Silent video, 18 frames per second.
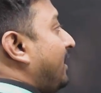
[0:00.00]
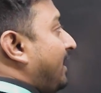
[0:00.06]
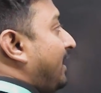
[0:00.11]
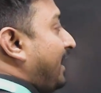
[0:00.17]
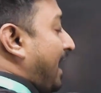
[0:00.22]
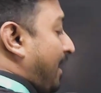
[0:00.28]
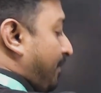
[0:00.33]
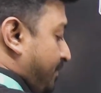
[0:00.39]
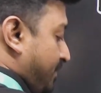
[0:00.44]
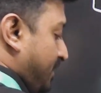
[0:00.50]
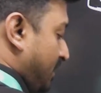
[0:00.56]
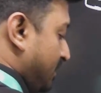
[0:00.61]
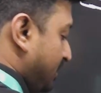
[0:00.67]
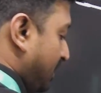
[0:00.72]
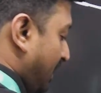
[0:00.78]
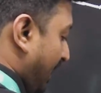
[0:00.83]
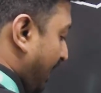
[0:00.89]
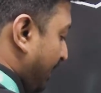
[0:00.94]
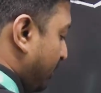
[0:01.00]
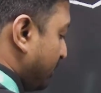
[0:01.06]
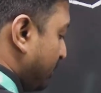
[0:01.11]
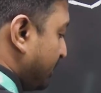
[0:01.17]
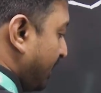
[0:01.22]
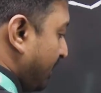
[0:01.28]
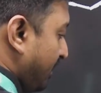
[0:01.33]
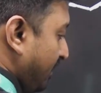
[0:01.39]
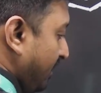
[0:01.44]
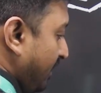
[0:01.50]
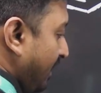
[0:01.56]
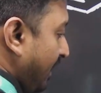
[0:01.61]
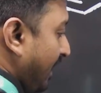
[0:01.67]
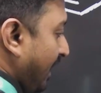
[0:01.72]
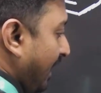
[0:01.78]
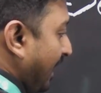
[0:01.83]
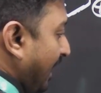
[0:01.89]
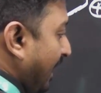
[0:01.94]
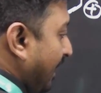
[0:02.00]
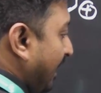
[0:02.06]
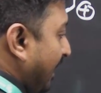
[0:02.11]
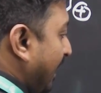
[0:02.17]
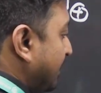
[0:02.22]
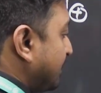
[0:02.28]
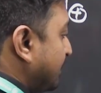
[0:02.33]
captures the hydrogen, and as a